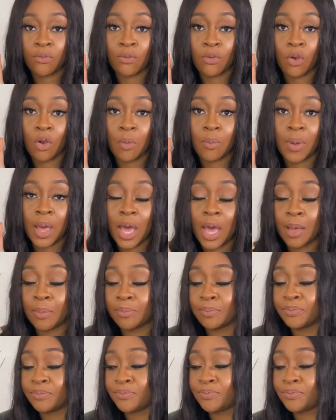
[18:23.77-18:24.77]
from
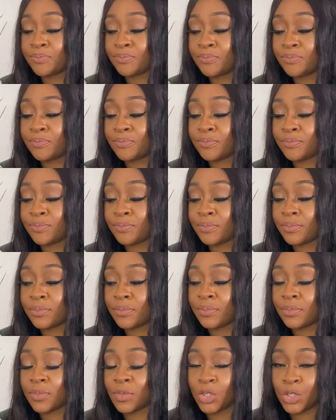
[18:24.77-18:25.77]
um,
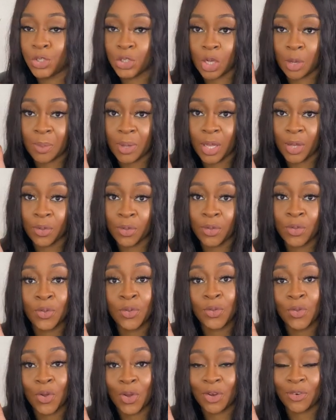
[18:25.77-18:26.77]
Jo Malone. You're
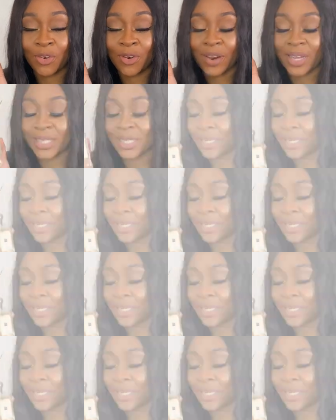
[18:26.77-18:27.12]
not going to regret